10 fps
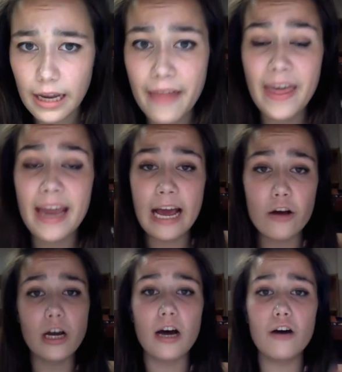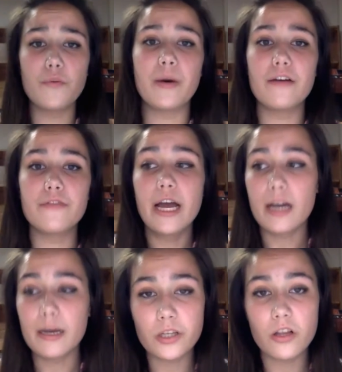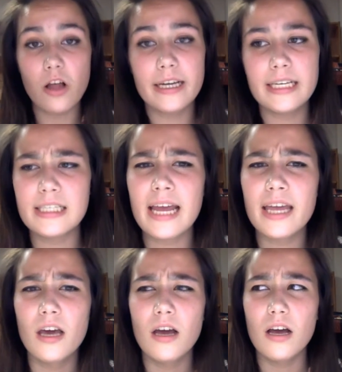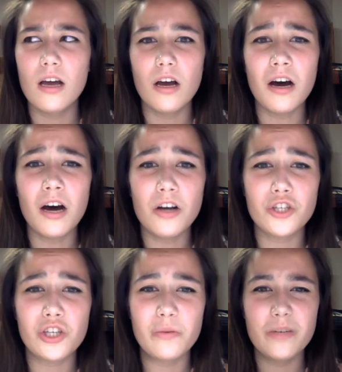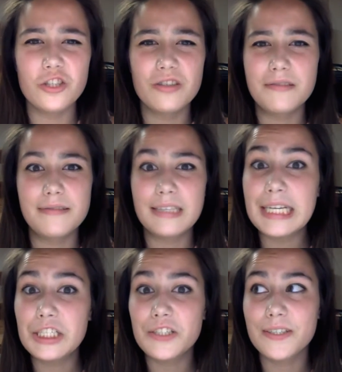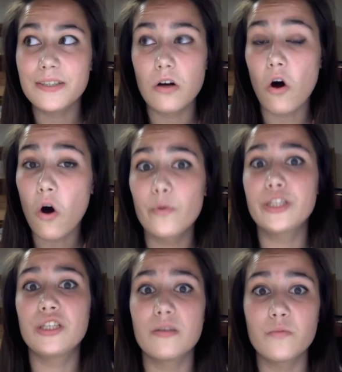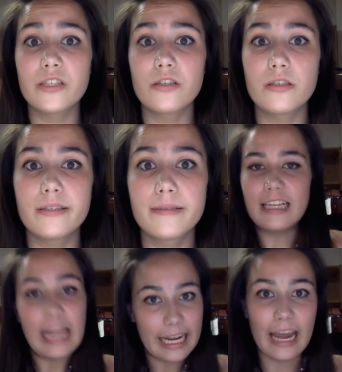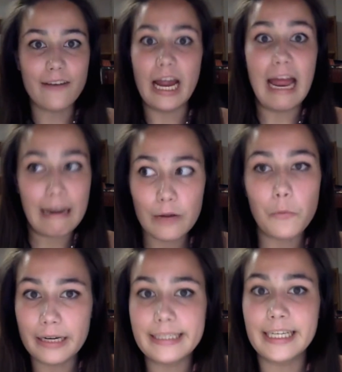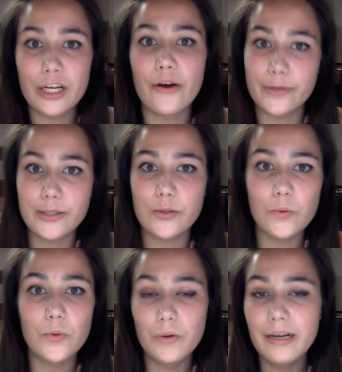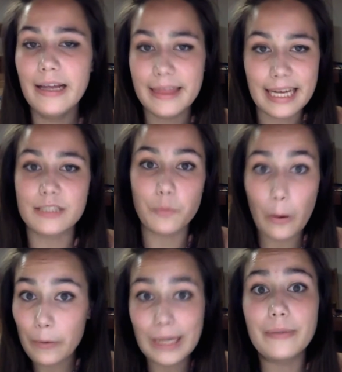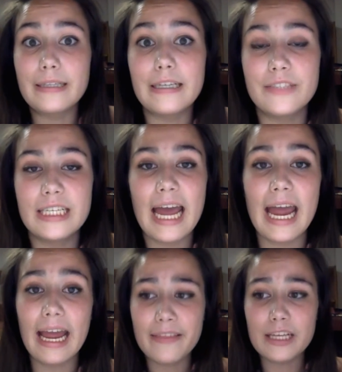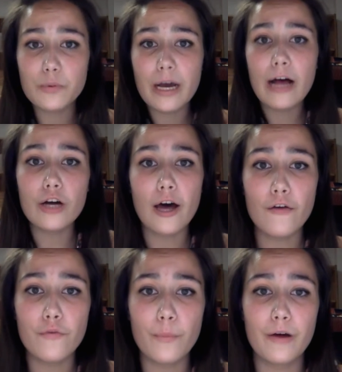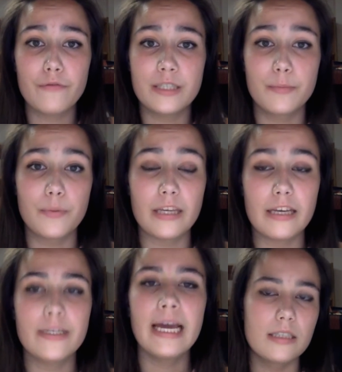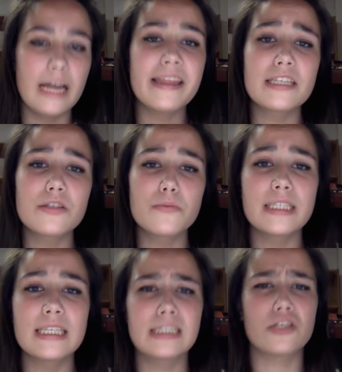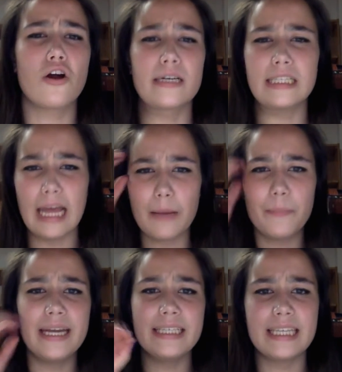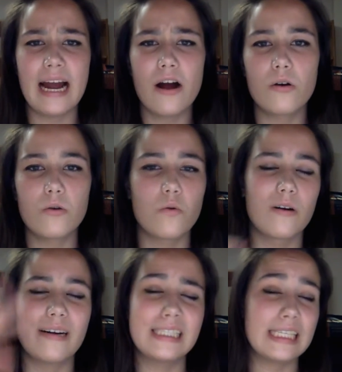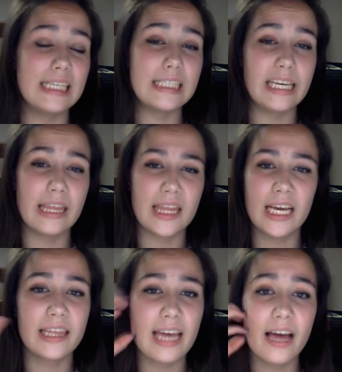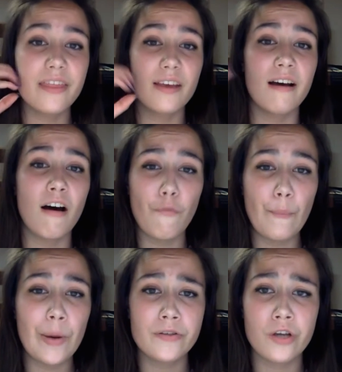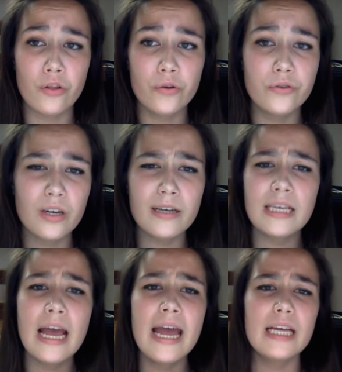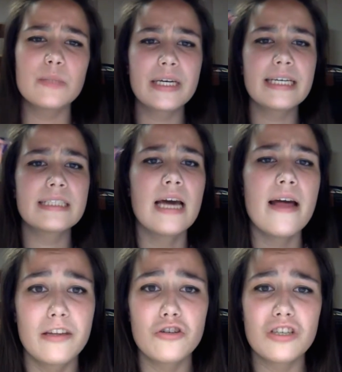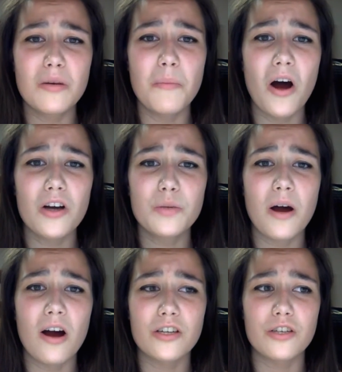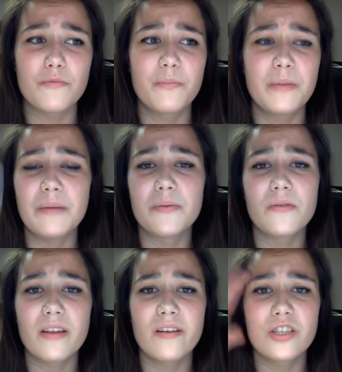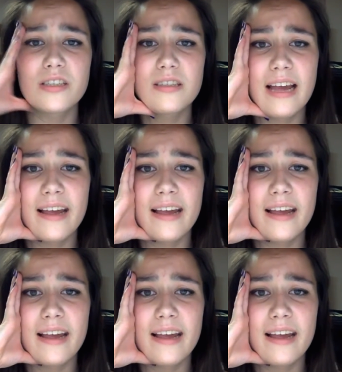And then Helga Hufflepuff comes along and is like, shouldn't we just teach all witches and wizards? Anyone can go to school. That's what we believe today, and that's what Helga Hufflepuff believed. And that's the reason it's hard to pin down, or it's easy to think that the Hufflepuffs are losers, is because they're just a mosh podge of people. They're just